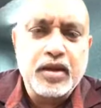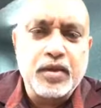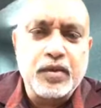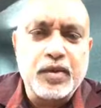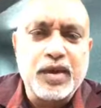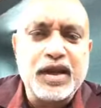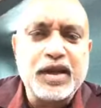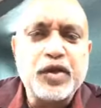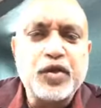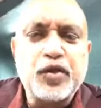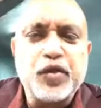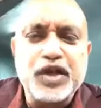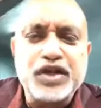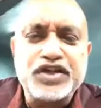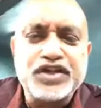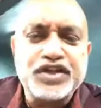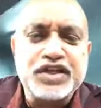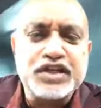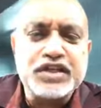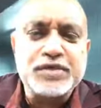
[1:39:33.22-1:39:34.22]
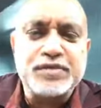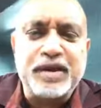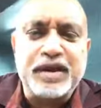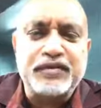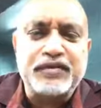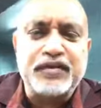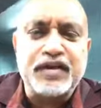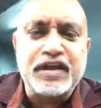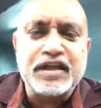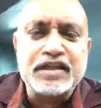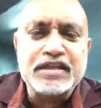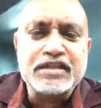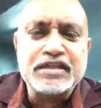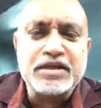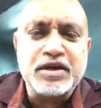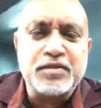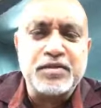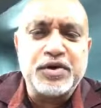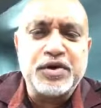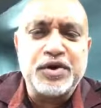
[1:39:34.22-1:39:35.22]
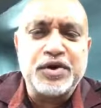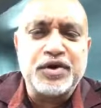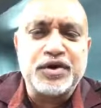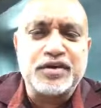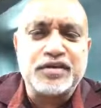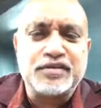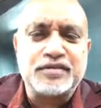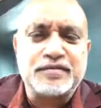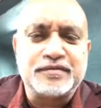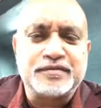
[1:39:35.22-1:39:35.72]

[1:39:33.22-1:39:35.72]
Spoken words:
Where are the questions, my friends? Come on.